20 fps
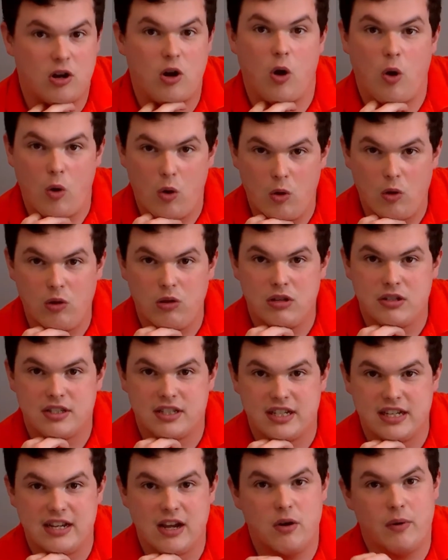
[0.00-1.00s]
Cole,
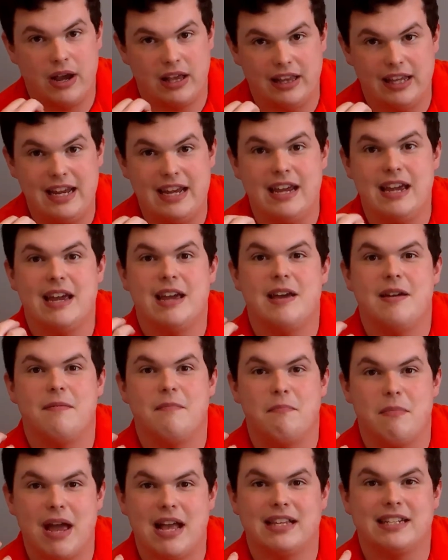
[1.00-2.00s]
C-O-L-E,
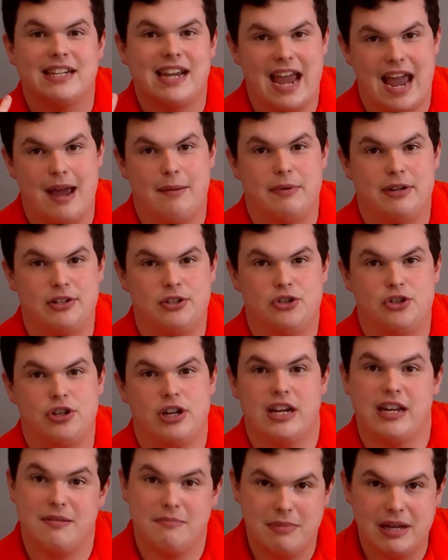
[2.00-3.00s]
meant cabbage
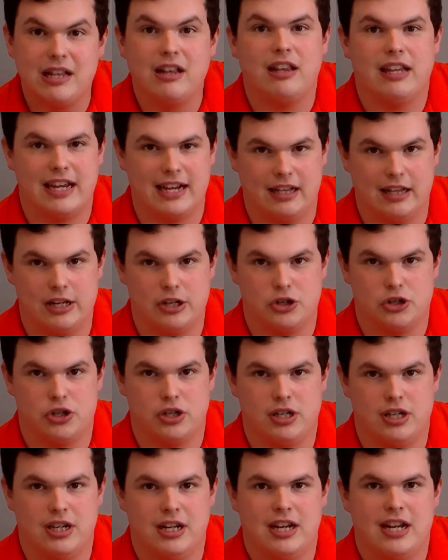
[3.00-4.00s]
in Middle English.